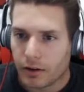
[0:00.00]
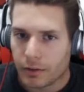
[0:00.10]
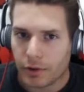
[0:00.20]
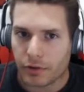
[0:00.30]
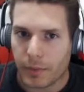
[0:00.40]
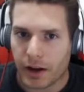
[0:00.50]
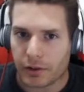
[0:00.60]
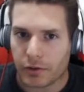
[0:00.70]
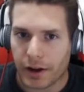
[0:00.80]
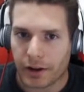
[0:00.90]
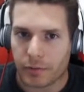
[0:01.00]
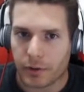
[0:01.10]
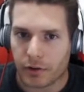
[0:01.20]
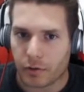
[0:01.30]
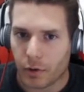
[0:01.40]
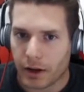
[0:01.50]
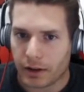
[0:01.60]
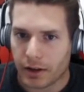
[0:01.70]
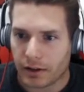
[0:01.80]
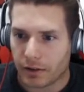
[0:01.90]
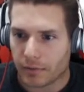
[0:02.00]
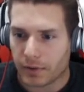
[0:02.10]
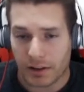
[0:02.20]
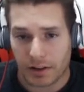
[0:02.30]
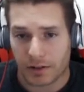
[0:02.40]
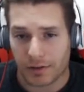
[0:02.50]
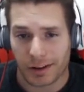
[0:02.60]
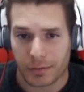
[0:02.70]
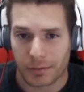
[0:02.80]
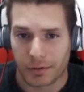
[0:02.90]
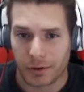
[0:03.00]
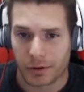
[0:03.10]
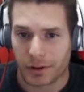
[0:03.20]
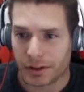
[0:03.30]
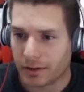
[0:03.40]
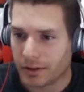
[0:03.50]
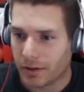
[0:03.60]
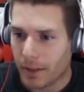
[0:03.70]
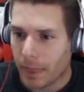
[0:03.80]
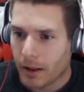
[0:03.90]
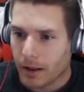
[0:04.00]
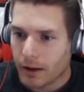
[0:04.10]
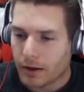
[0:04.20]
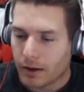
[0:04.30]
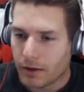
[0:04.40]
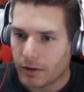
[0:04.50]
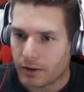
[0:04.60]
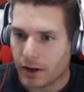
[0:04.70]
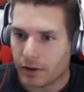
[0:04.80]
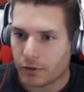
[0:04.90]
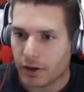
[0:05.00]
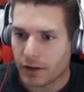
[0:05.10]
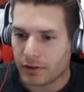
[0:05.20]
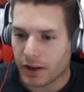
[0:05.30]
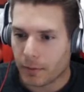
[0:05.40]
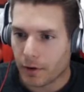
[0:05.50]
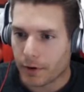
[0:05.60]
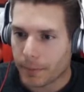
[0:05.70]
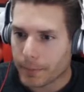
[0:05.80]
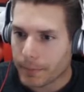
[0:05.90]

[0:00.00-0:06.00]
prismatic dragon spirit of white. That's actually really cool looking. If it's a Hatred Nades game over.